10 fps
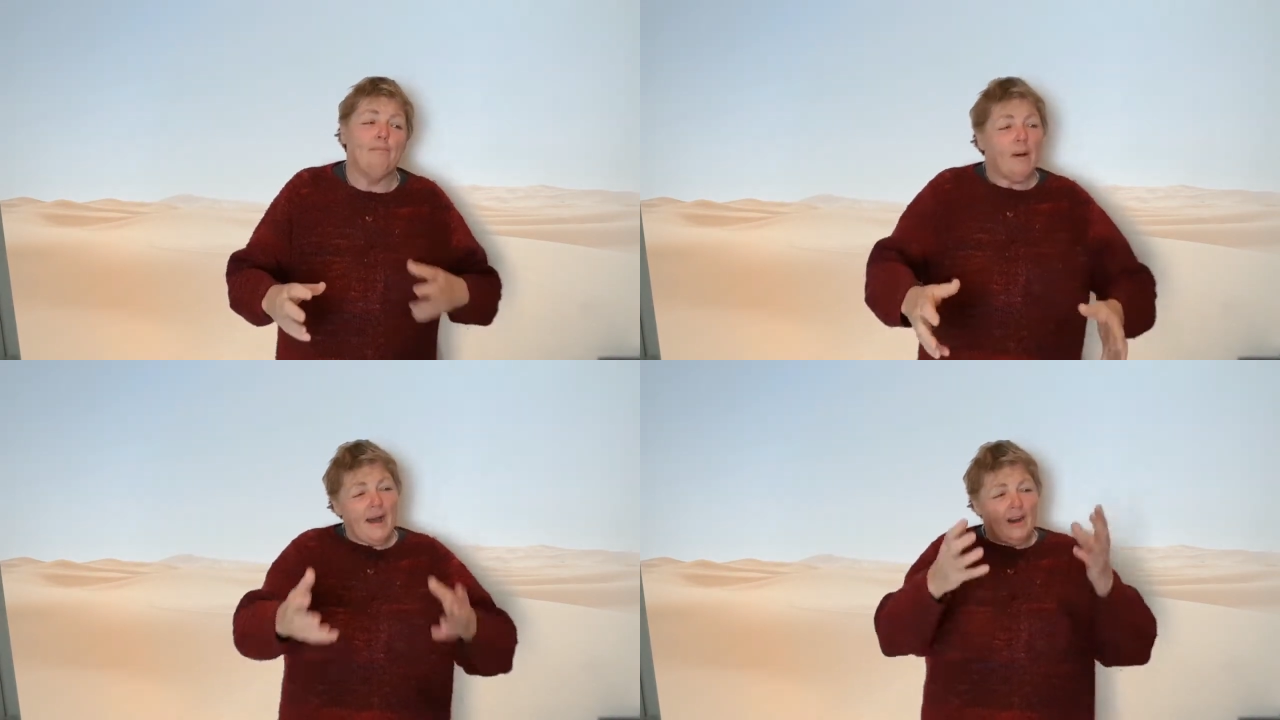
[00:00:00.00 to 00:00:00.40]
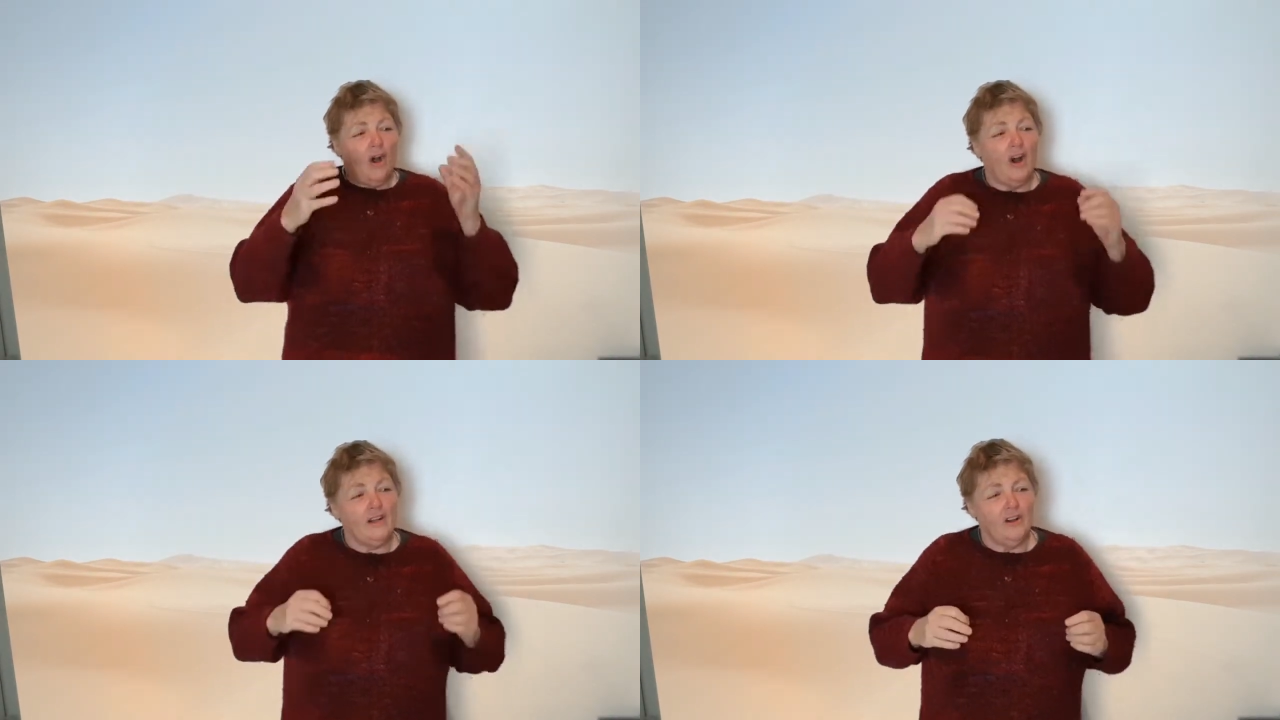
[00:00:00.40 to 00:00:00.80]
but
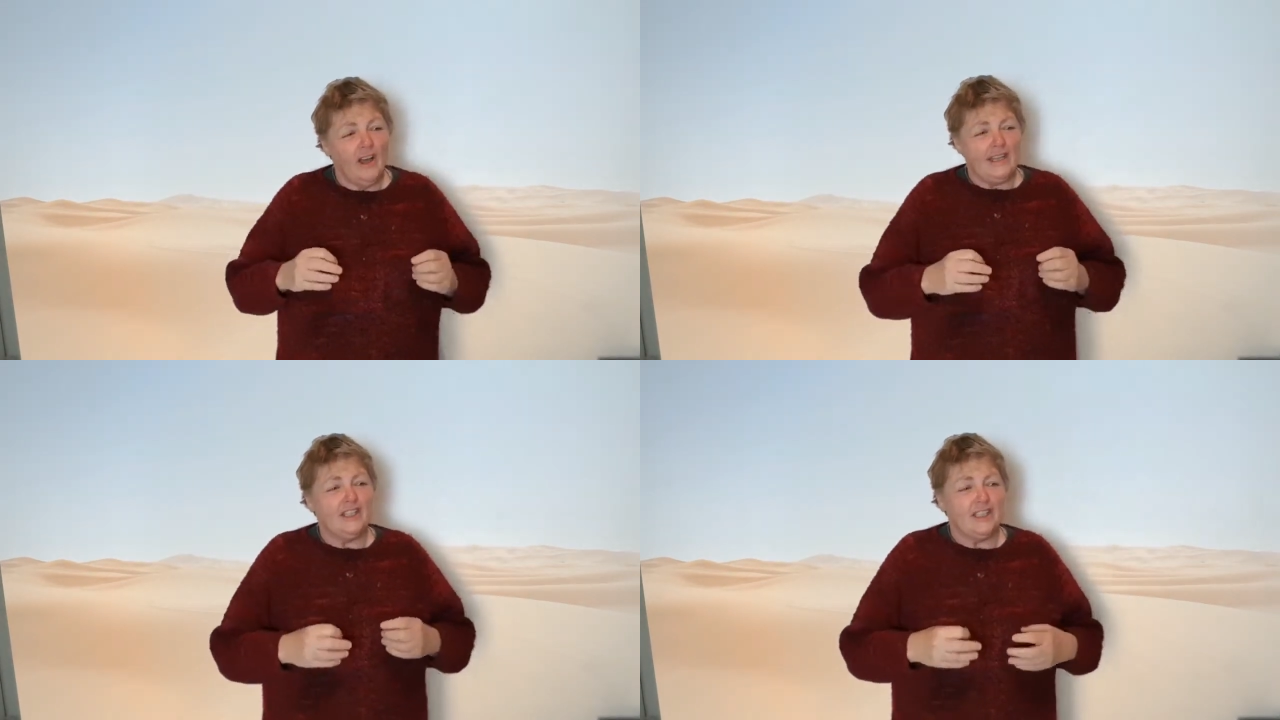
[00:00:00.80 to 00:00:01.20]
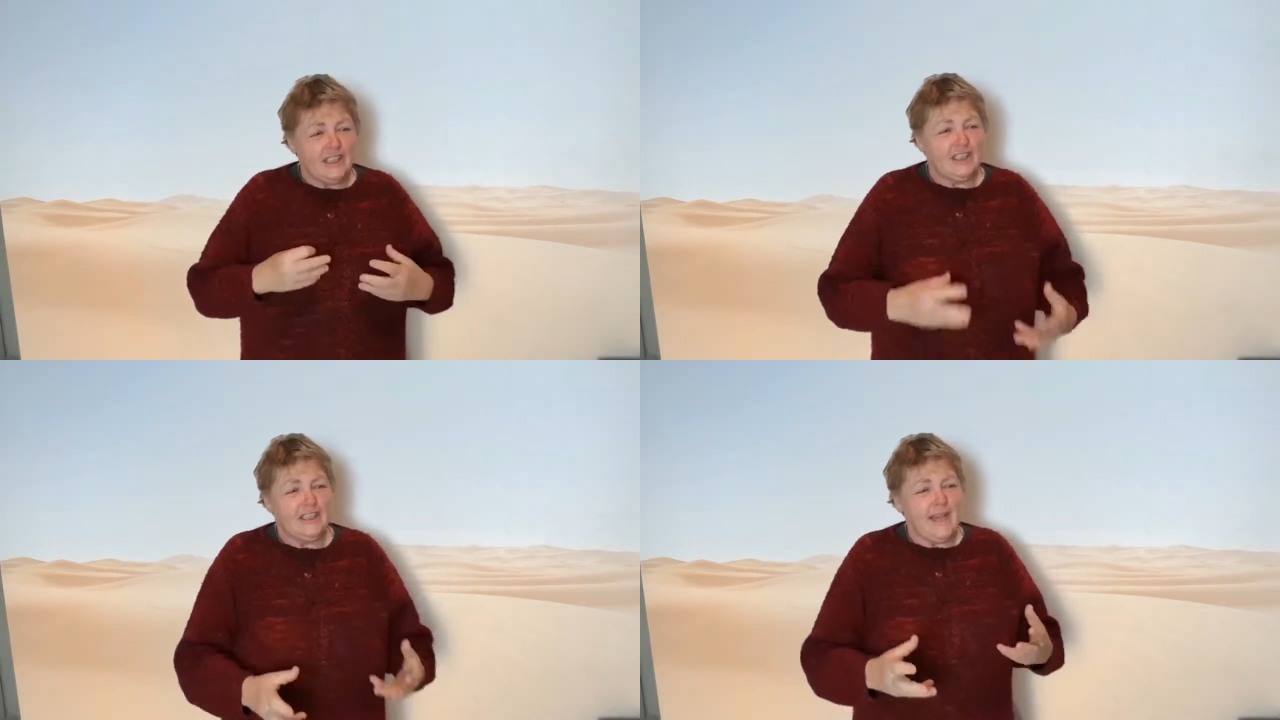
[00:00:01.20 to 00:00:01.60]
I'd like to just
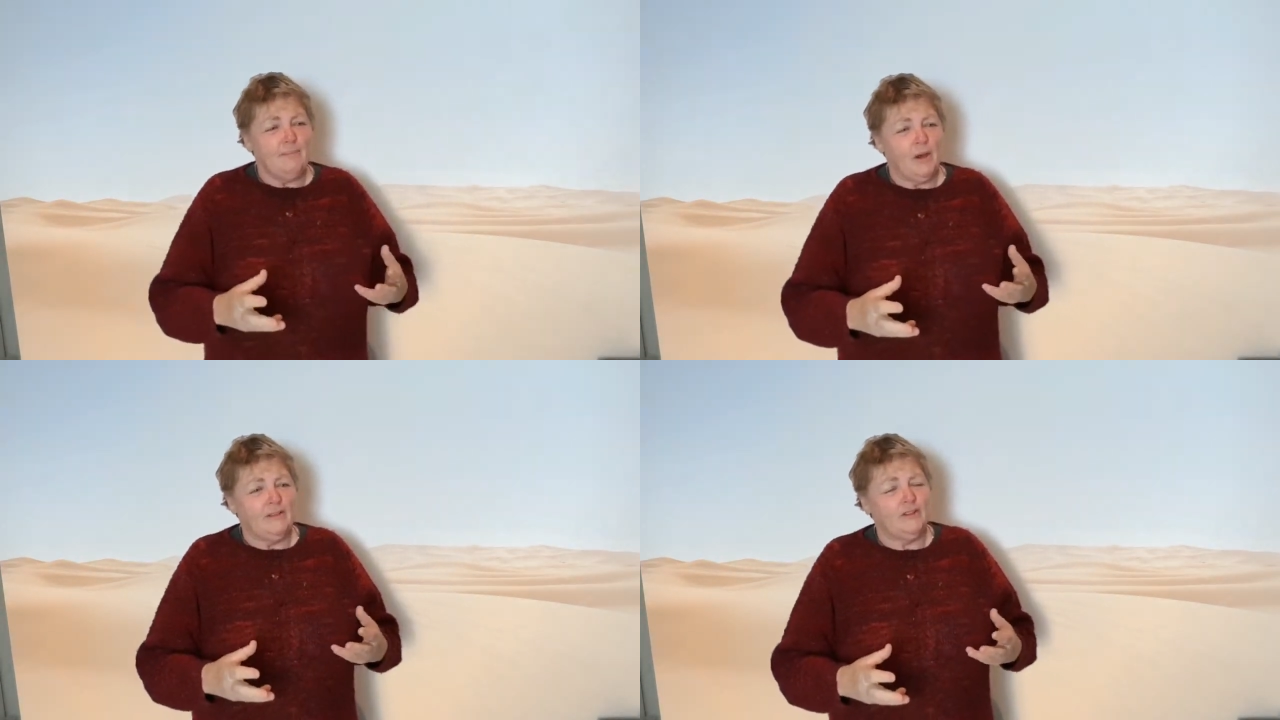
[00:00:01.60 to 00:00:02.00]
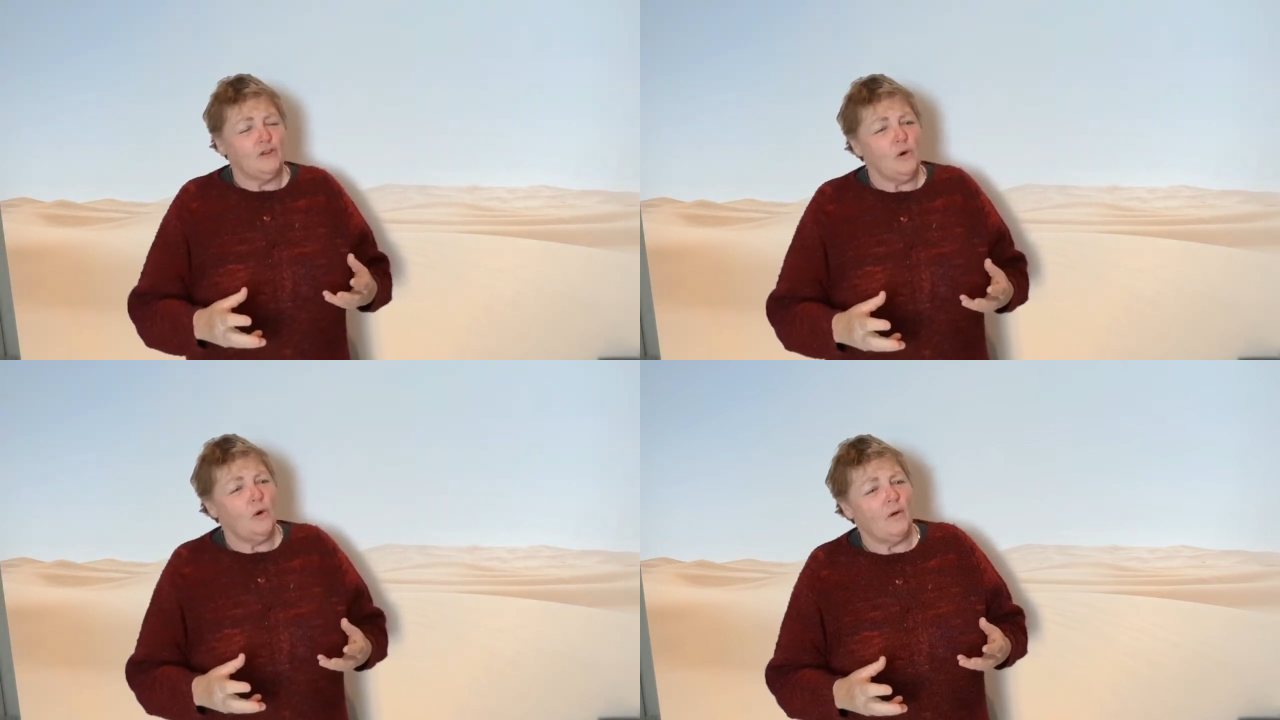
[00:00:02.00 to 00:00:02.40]
share my
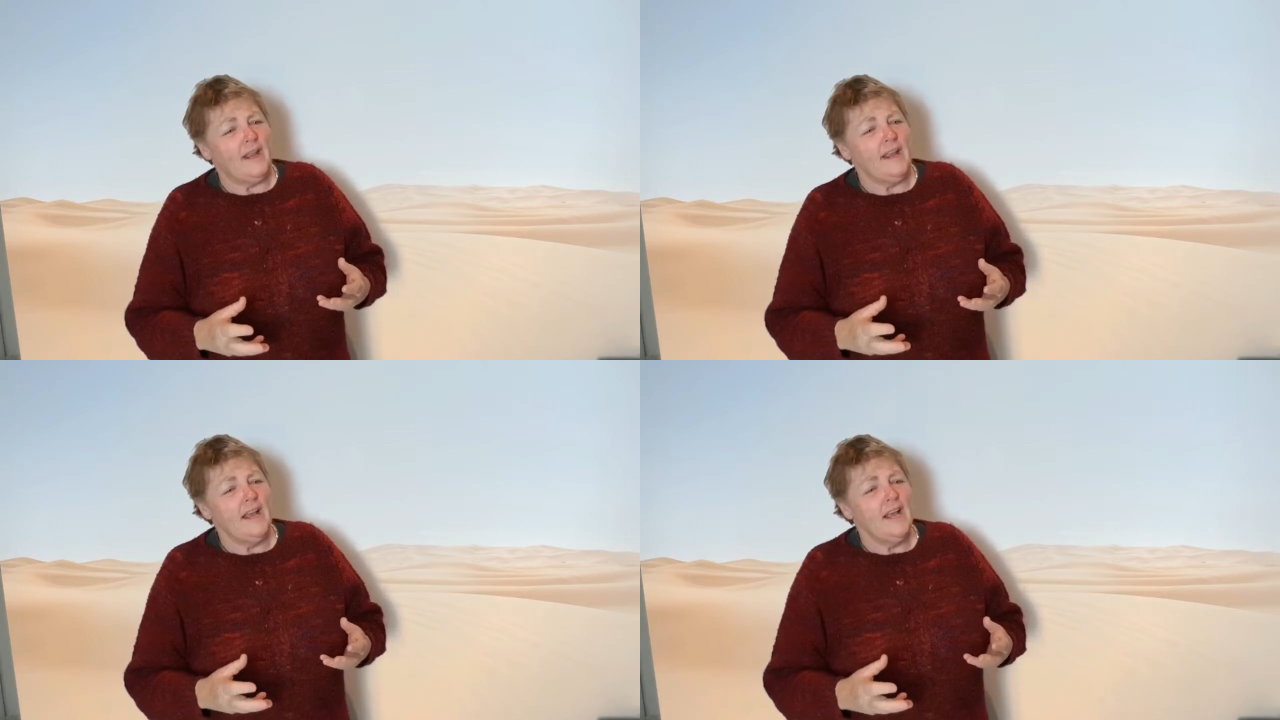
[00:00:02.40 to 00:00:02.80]
story